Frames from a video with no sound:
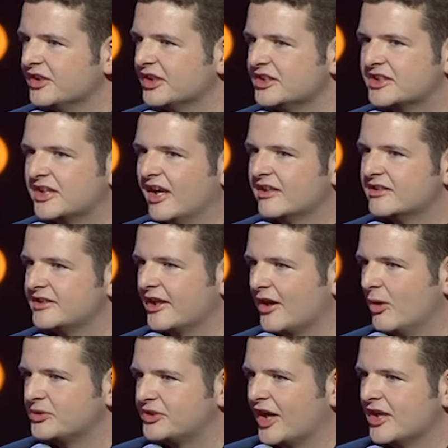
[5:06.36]
these cats. They're
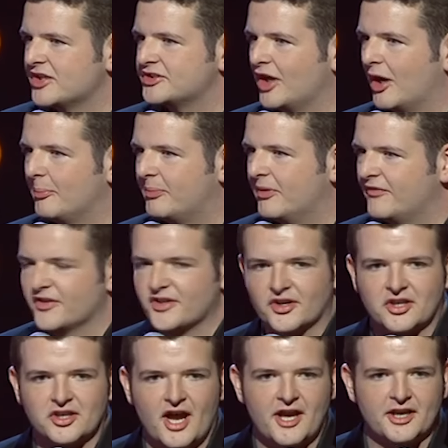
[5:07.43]
all dressed up for their
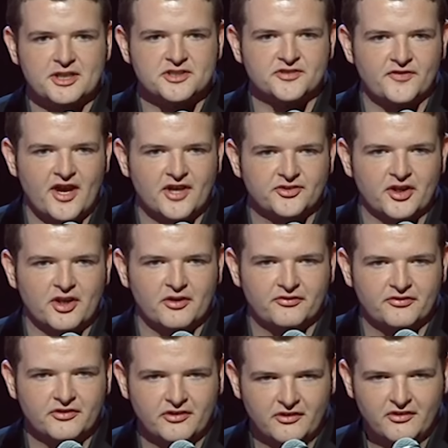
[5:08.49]
granny's 30th.